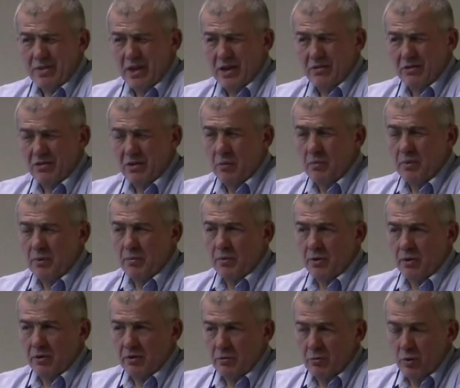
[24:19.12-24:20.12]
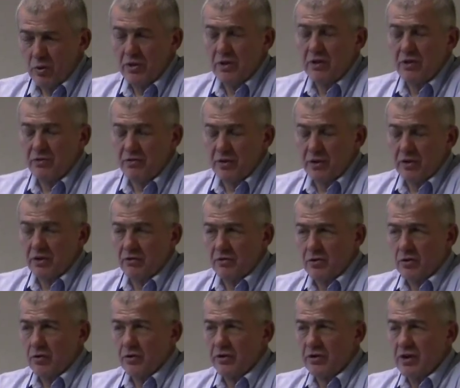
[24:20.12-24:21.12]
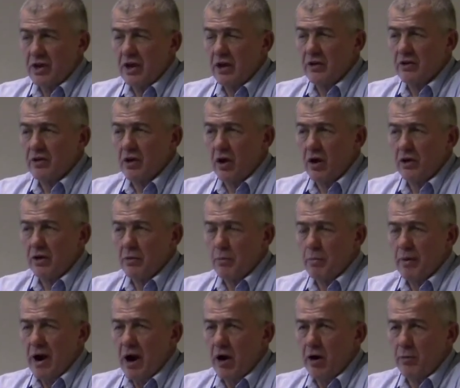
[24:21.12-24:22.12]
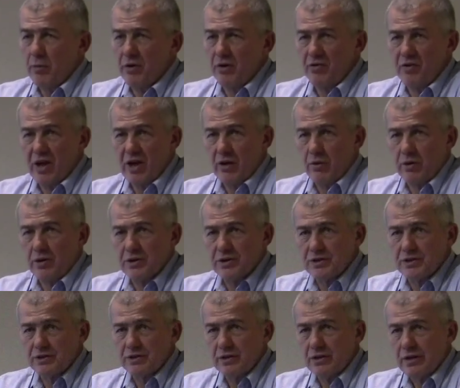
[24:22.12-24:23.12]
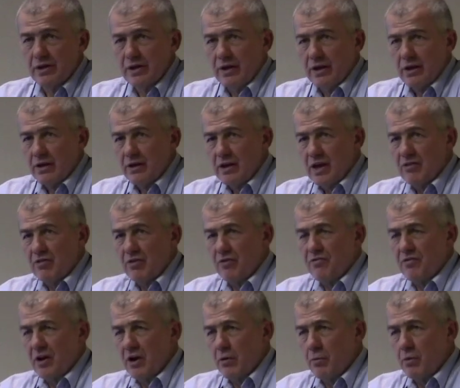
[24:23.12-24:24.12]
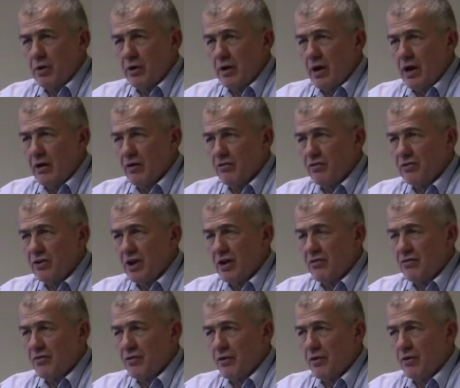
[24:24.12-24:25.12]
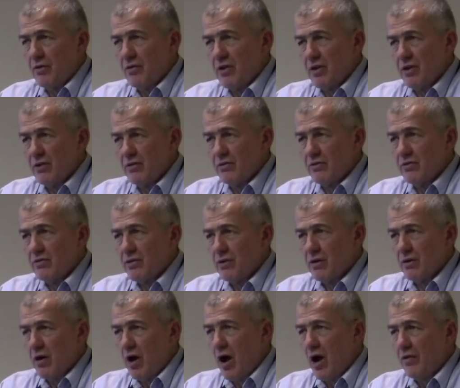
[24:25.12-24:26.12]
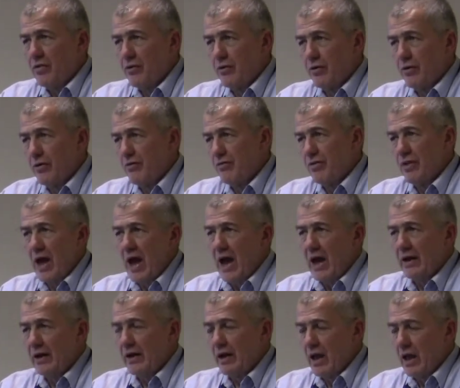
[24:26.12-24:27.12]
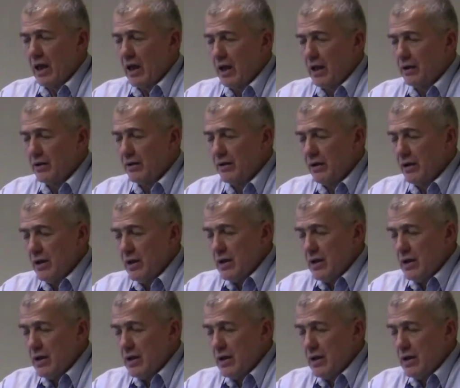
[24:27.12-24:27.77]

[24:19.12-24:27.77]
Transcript: that some people within the field of critique called empowerment evaluation. David Fetterman out of Stanford is the author of that. And